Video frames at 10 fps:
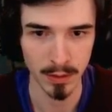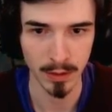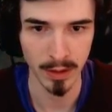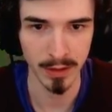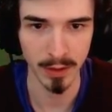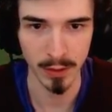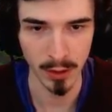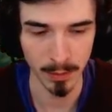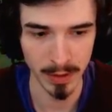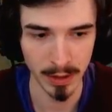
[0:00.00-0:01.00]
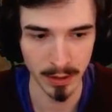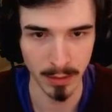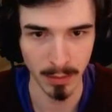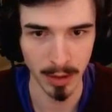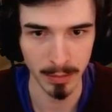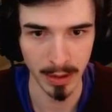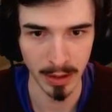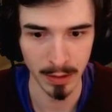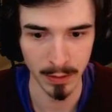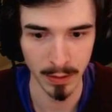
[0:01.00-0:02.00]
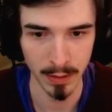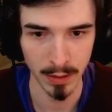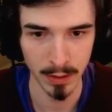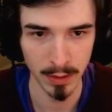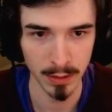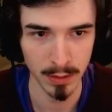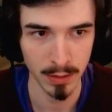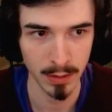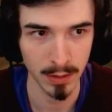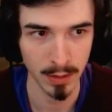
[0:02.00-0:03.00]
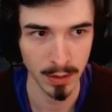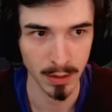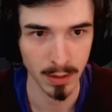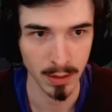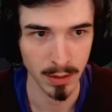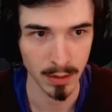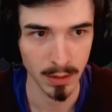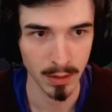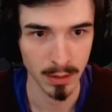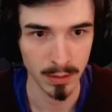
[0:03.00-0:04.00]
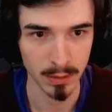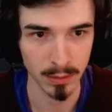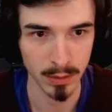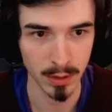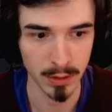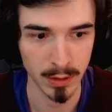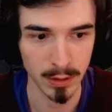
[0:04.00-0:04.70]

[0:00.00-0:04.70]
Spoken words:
Alright, so I jump down. I might be able to get in on her here then. Oh god.